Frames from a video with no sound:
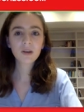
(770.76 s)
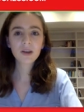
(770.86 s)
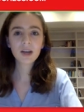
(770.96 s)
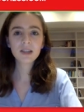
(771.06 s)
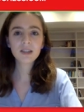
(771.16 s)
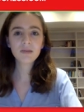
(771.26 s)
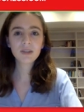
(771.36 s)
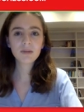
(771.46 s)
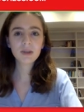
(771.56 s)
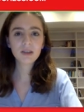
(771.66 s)
Okay, it seems
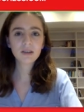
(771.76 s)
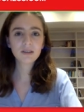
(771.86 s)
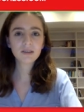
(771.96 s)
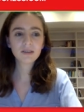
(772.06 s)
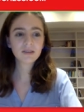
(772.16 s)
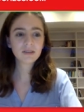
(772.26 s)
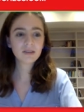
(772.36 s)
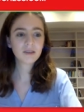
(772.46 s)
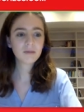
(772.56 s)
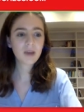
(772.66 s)
to be
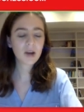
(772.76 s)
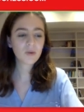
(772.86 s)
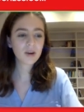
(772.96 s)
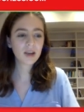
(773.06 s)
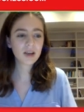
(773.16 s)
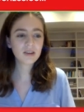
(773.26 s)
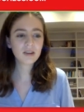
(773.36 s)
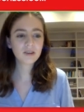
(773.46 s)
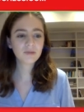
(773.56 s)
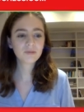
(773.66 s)
back working, is
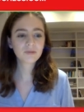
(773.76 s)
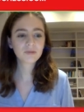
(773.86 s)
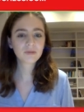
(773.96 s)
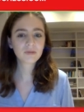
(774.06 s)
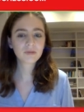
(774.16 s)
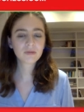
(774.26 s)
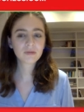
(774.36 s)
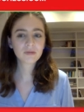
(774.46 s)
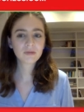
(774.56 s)
it?